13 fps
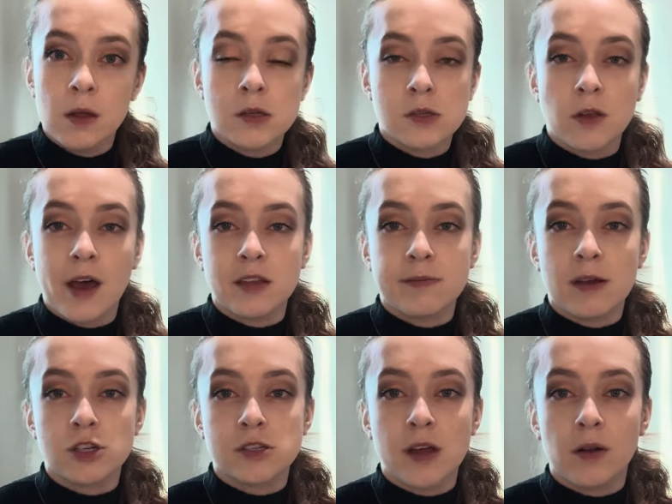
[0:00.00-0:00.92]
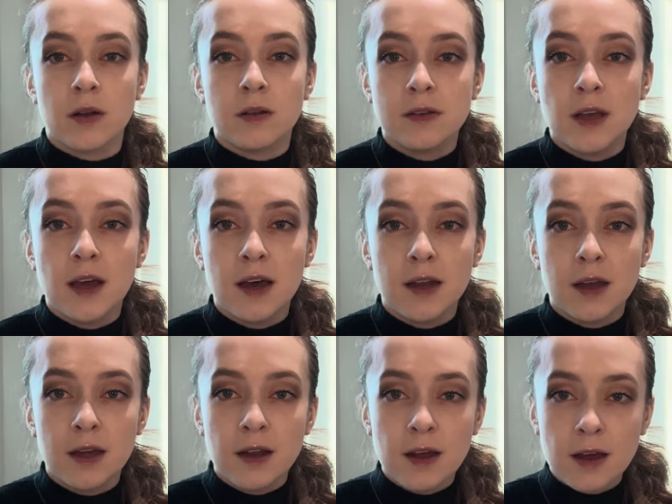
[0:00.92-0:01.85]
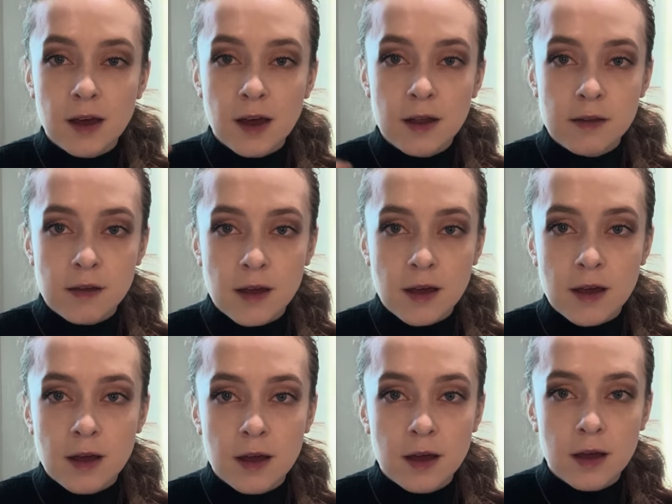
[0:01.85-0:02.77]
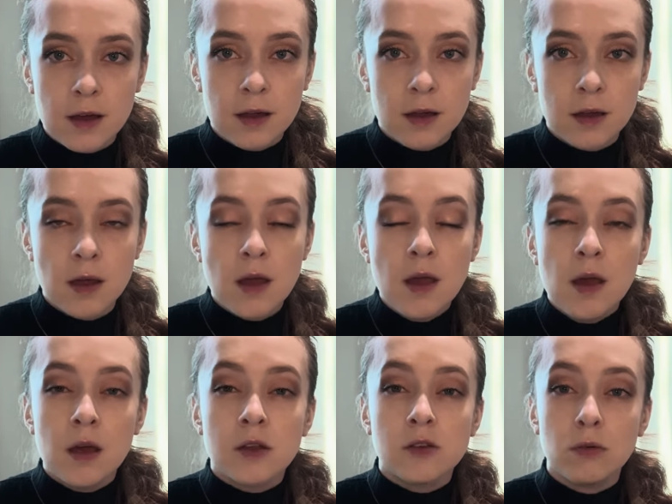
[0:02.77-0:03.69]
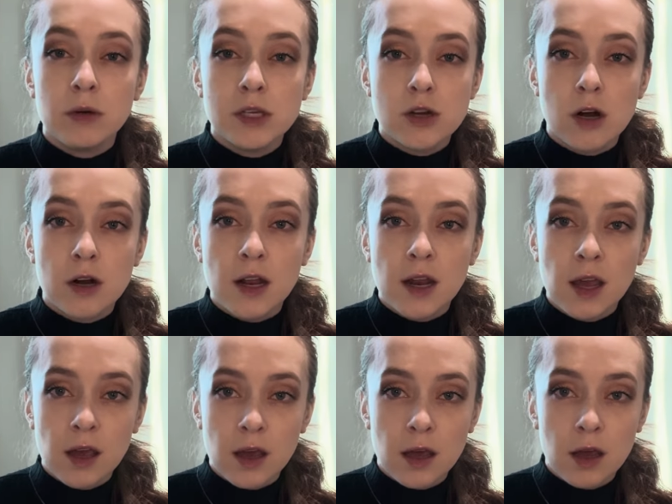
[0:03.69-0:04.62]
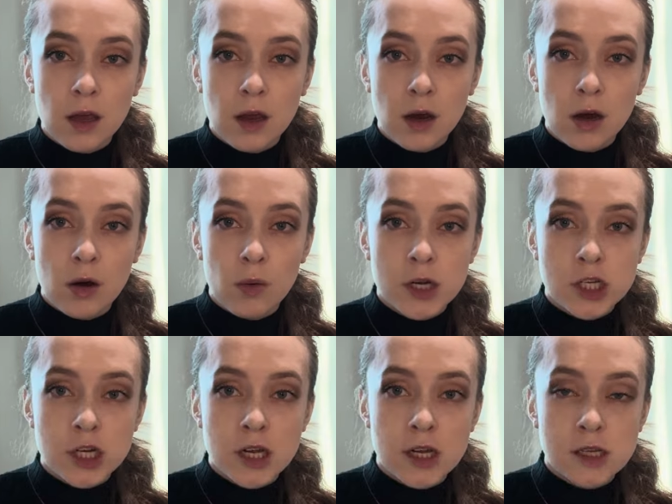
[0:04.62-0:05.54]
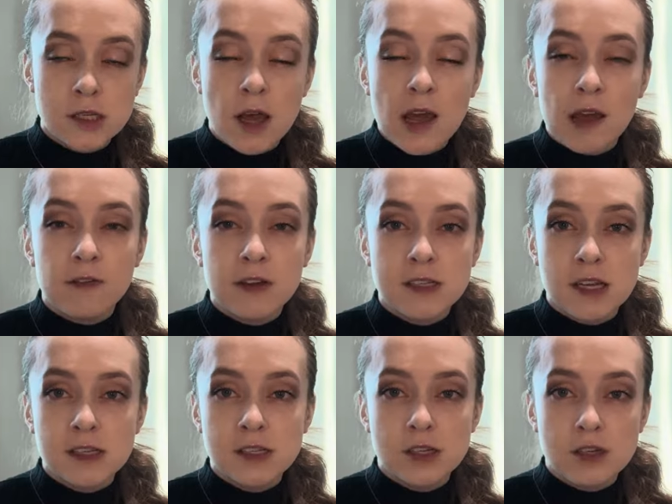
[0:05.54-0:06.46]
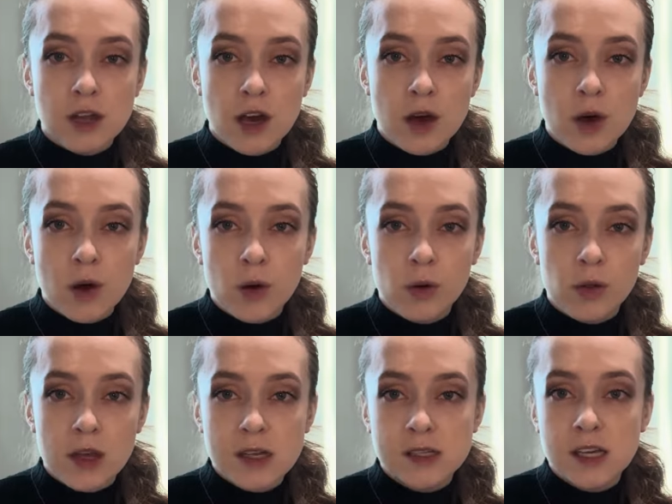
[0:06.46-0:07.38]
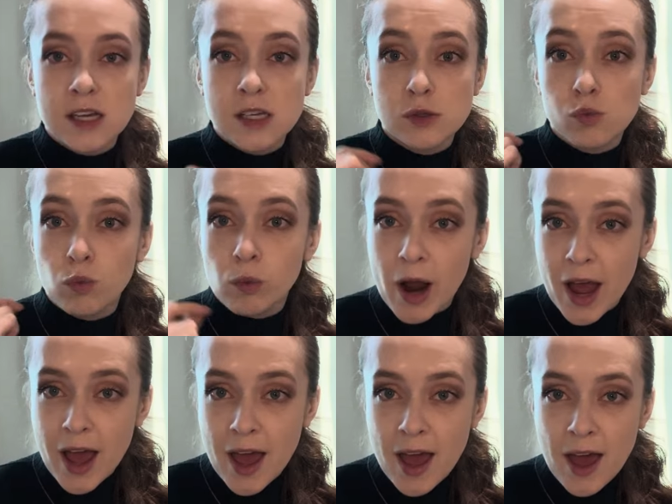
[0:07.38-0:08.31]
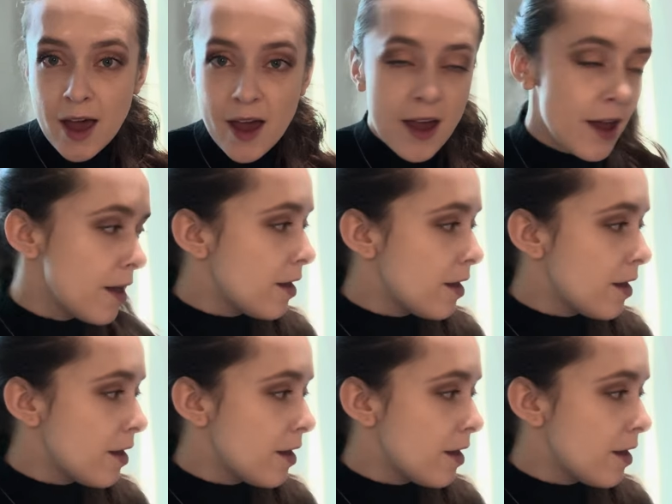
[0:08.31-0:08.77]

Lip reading: So last measure sounded da da da da. So we started here, which is, if this is do, this is re.